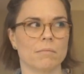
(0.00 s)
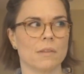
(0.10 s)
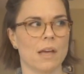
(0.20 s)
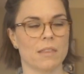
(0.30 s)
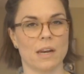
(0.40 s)

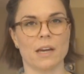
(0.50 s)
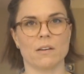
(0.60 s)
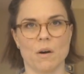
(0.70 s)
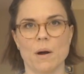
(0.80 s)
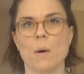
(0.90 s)
Not that I
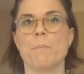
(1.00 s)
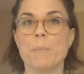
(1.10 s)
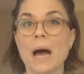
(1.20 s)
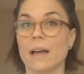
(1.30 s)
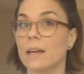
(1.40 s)
go out,
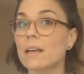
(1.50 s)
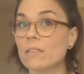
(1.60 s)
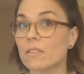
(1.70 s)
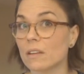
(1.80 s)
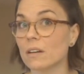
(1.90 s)
but
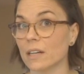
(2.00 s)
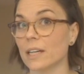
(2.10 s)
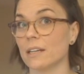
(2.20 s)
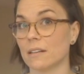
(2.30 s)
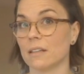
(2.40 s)
in
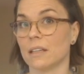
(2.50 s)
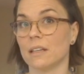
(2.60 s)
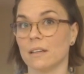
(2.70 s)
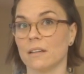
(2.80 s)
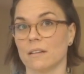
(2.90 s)
theory,
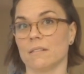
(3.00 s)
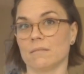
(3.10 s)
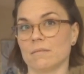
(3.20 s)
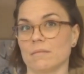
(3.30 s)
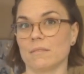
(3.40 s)

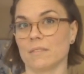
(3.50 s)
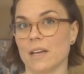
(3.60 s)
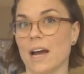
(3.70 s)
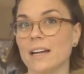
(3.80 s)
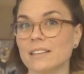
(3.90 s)

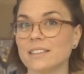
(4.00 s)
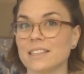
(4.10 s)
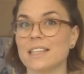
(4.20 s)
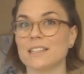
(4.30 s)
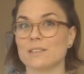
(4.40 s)
I just
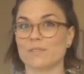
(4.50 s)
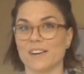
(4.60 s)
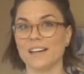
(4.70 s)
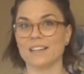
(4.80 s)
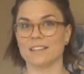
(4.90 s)
think it's
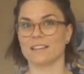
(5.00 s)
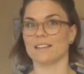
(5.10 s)
fun.